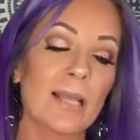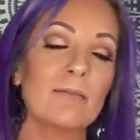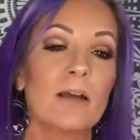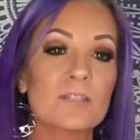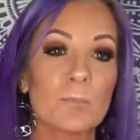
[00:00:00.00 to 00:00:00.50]
I
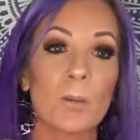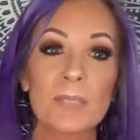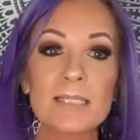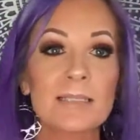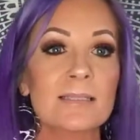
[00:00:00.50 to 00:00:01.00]
love small
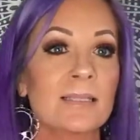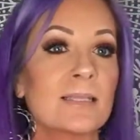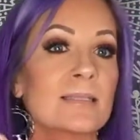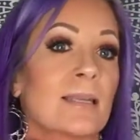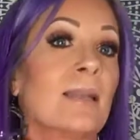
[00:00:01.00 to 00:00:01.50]

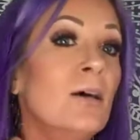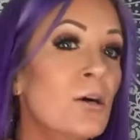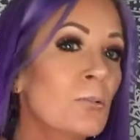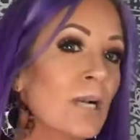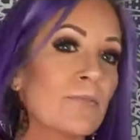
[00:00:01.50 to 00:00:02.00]
businesses, and
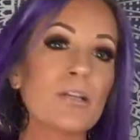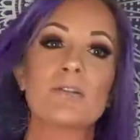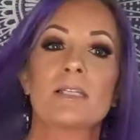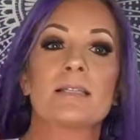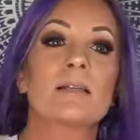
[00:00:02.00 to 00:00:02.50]
whenever
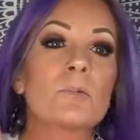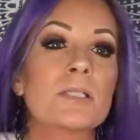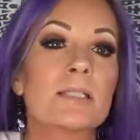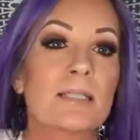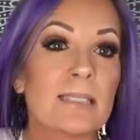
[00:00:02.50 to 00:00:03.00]
you see
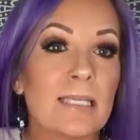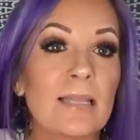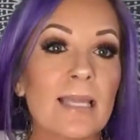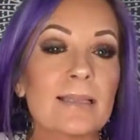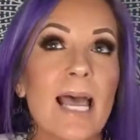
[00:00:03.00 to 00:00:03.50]
someone succeed
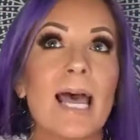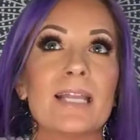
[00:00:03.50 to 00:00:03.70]
like that,